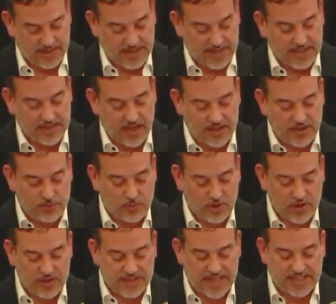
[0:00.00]
In other
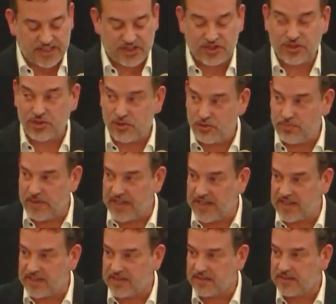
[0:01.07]
words, it's too big
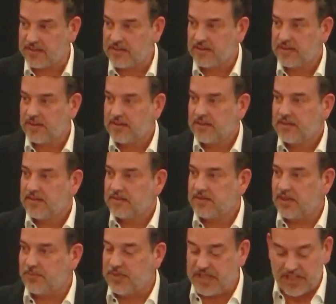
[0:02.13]
to
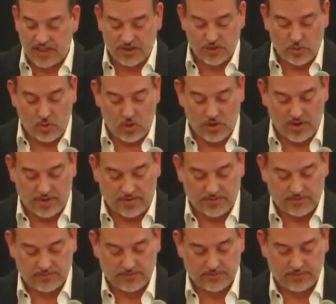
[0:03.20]
be ignored.
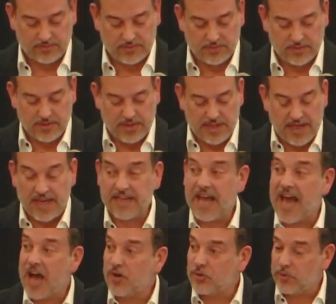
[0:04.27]
And
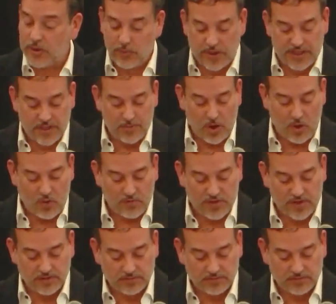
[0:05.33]
how do we win them over?